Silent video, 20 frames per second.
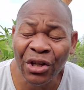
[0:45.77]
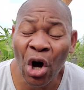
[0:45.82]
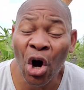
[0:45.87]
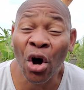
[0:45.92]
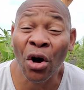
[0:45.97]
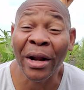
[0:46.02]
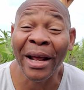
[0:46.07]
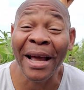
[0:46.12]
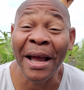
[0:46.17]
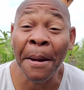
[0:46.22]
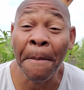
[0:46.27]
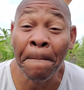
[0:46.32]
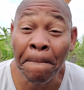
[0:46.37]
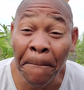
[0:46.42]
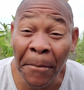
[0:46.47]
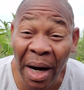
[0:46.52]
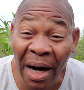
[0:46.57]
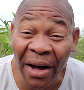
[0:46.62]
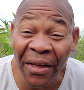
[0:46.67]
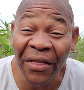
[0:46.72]
on a
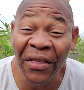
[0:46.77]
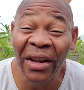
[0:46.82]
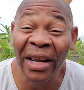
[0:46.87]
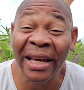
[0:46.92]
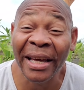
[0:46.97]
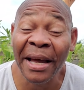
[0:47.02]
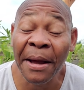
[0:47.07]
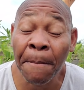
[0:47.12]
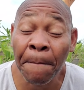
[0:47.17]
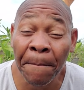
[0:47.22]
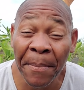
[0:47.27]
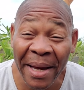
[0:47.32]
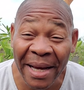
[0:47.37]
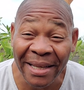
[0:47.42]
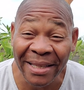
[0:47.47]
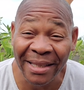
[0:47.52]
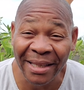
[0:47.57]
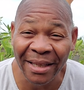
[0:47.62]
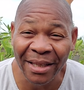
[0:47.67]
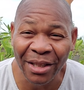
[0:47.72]
monthly
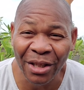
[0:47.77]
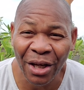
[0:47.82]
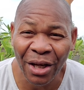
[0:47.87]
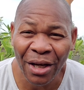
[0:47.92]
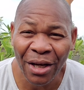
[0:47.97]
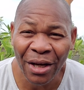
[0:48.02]
basis.